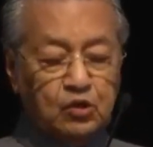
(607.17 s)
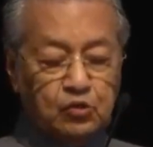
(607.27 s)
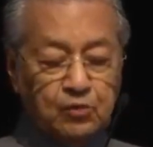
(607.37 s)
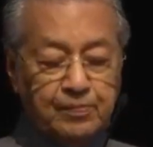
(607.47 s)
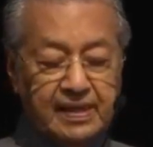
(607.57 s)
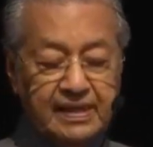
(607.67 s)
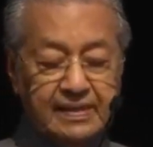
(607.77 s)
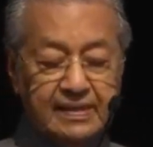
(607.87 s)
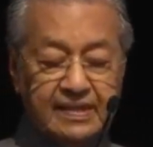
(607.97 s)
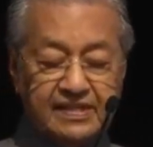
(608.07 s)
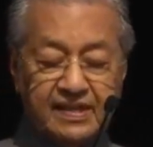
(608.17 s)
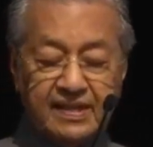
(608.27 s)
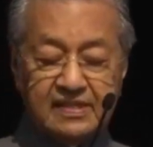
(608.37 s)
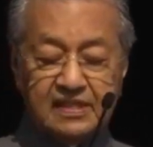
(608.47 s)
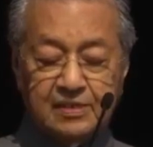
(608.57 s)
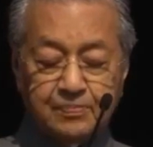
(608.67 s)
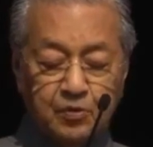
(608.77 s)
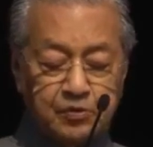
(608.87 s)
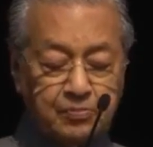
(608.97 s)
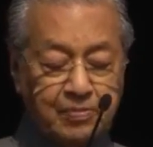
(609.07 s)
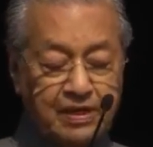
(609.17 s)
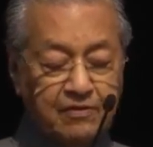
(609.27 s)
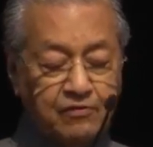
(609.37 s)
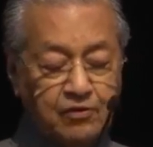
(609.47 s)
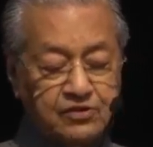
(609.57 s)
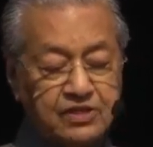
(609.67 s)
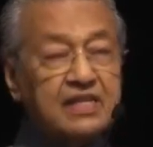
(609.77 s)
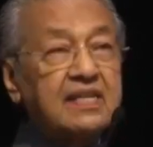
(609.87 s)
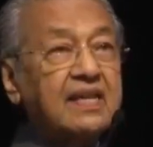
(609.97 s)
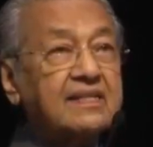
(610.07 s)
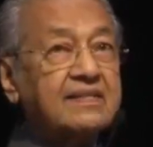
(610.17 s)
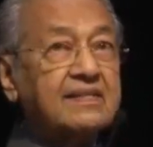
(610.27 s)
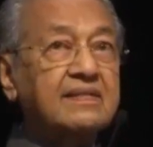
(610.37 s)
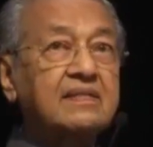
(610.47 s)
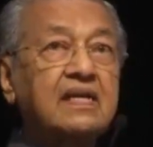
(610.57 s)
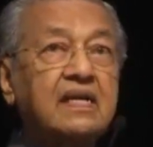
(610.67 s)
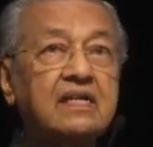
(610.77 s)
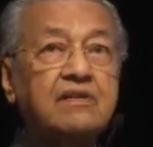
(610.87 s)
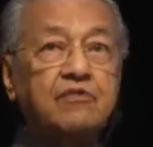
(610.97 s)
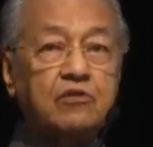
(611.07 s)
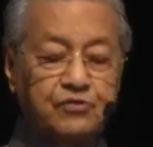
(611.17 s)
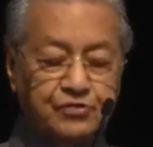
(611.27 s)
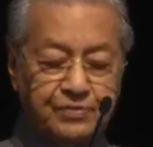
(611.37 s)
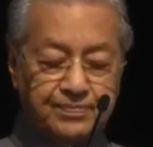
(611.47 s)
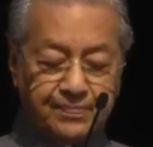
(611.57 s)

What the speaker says: to meet the challenges posed by the fourth industrial revolution.